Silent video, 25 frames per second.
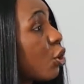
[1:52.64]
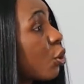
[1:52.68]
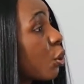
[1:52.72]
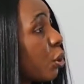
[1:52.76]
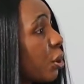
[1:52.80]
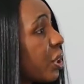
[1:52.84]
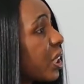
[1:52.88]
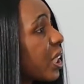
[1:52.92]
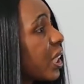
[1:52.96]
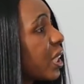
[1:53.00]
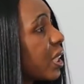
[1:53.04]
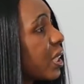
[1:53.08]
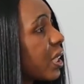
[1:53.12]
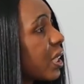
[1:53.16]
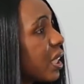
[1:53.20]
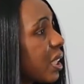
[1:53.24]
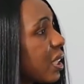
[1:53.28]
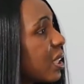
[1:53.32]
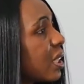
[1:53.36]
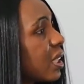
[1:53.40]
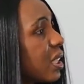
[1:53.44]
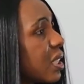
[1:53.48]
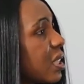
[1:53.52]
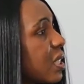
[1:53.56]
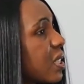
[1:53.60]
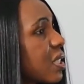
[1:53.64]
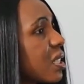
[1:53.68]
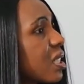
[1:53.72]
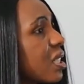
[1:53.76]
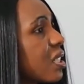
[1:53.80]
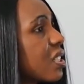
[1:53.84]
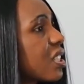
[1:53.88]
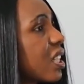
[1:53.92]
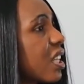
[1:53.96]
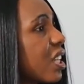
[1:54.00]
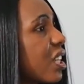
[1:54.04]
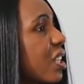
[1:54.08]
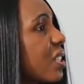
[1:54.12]
chronic kidney
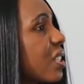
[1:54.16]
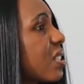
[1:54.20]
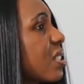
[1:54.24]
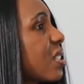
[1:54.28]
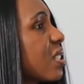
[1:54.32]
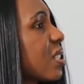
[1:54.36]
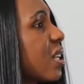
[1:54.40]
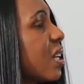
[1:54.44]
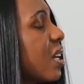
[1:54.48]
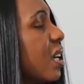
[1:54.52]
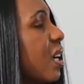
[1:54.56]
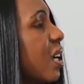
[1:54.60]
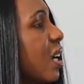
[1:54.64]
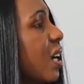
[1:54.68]
disease is.